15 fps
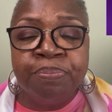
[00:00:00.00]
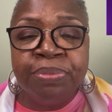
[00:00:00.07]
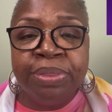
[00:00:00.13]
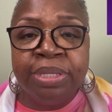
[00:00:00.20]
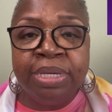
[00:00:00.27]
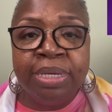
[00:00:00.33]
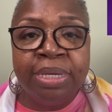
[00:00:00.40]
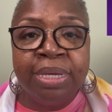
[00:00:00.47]

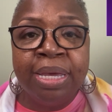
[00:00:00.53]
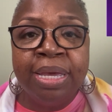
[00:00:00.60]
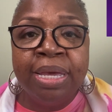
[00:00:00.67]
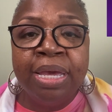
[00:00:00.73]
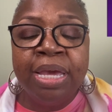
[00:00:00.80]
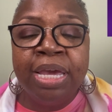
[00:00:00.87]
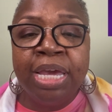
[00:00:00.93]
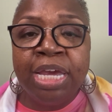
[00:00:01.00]
the
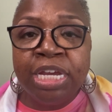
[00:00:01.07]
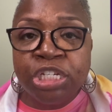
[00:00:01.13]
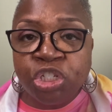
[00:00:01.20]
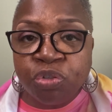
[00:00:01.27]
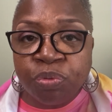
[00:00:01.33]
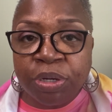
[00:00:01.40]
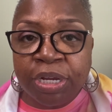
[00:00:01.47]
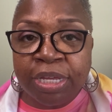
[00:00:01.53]

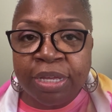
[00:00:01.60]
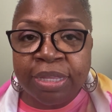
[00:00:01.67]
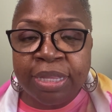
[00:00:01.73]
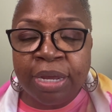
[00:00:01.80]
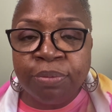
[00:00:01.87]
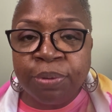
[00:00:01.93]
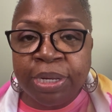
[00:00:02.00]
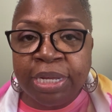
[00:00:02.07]
injury
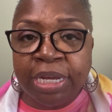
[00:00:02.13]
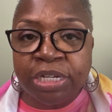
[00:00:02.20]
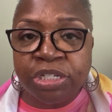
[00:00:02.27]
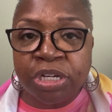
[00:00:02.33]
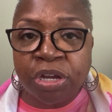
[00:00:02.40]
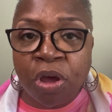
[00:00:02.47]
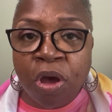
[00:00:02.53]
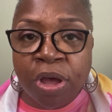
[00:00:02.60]
that
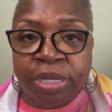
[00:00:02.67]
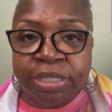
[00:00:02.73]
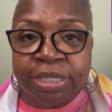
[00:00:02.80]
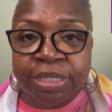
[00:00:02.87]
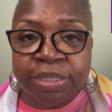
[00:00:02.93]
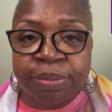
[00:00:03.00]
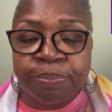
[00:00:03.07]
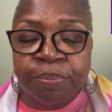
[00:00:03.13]
radiation causes.